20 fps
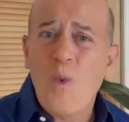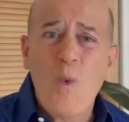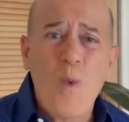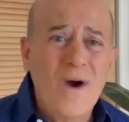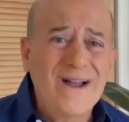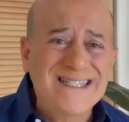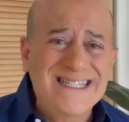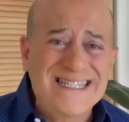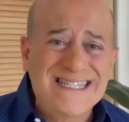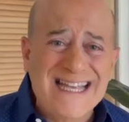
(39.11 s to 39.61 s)

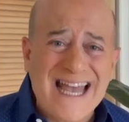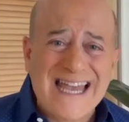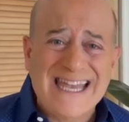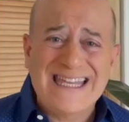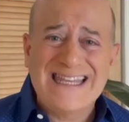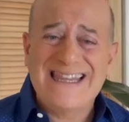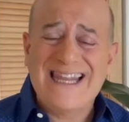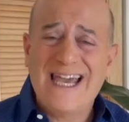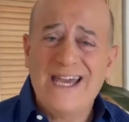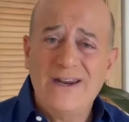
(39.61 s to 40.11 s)
One
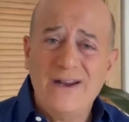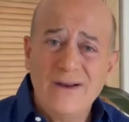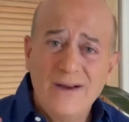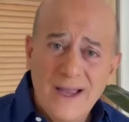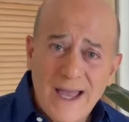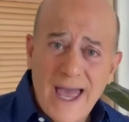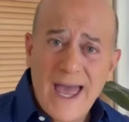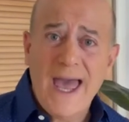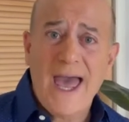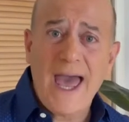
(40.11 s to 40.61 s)
second later,
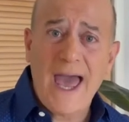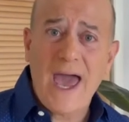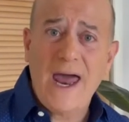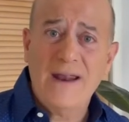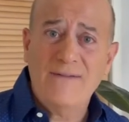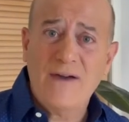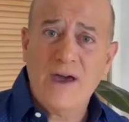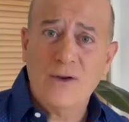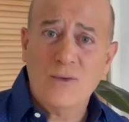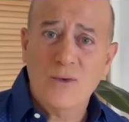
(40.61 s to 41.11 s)
and
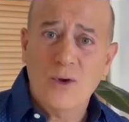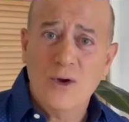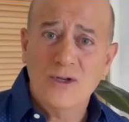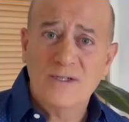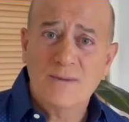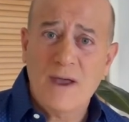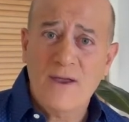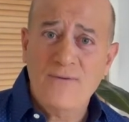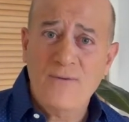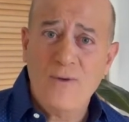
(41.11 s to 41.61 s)
I've got a rose on my